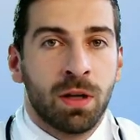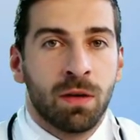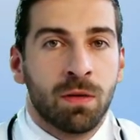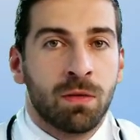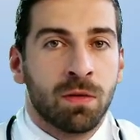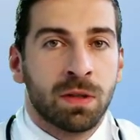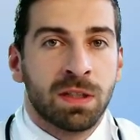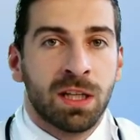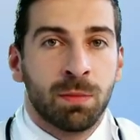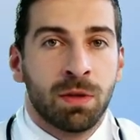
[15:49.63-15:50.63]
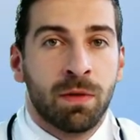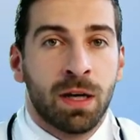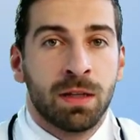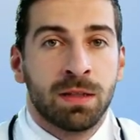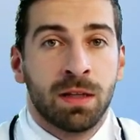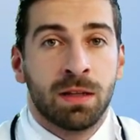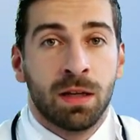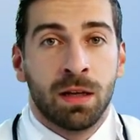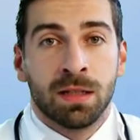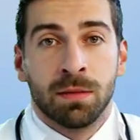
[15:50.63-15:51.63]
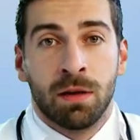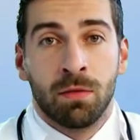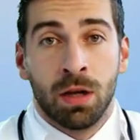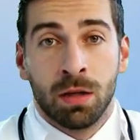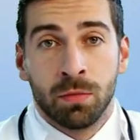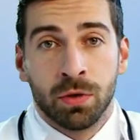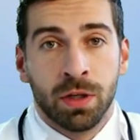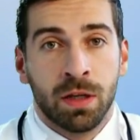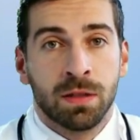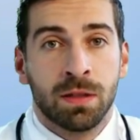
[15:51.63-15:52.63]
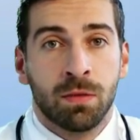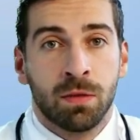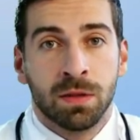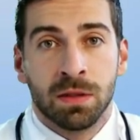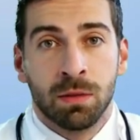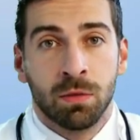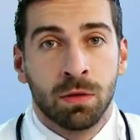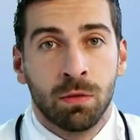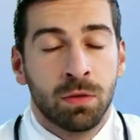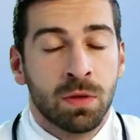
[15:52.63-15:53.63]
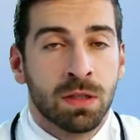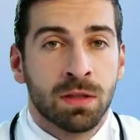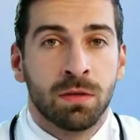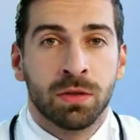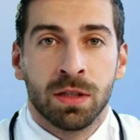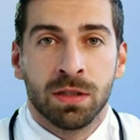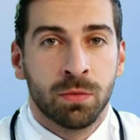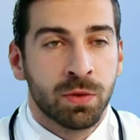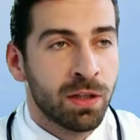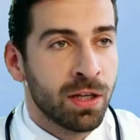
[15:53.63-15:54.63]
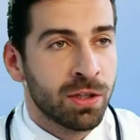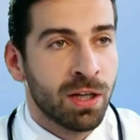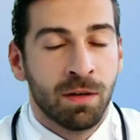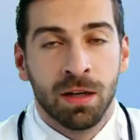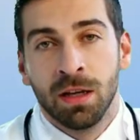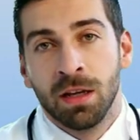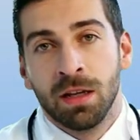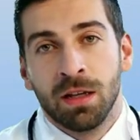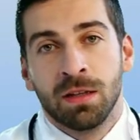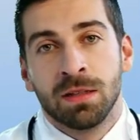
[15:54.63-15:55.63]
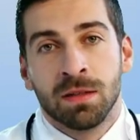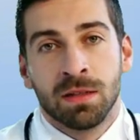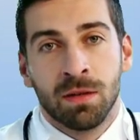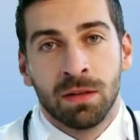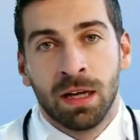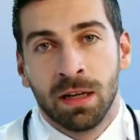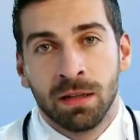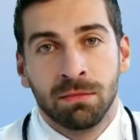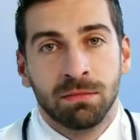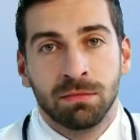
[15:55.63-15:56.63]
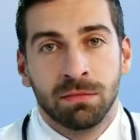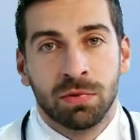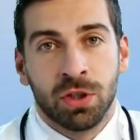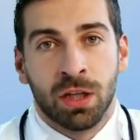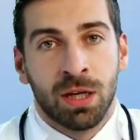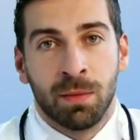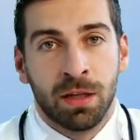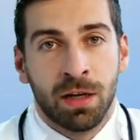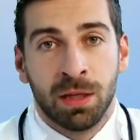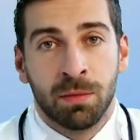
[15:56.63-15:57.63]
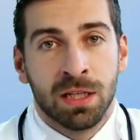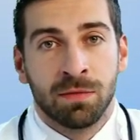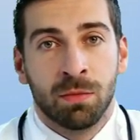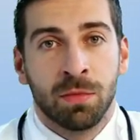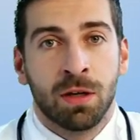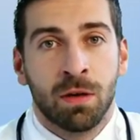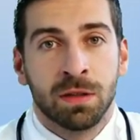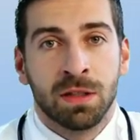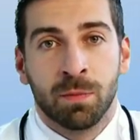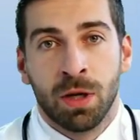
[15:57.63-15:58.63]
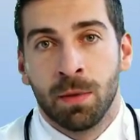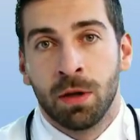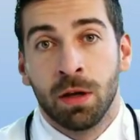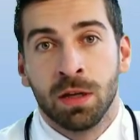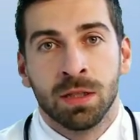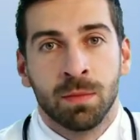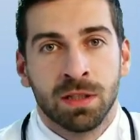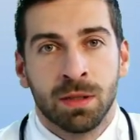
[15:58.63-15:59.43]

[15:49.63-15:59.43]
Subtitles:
can rebuild what age tries to take away. Add in protein at the right time, and you're not just eating, you're activating.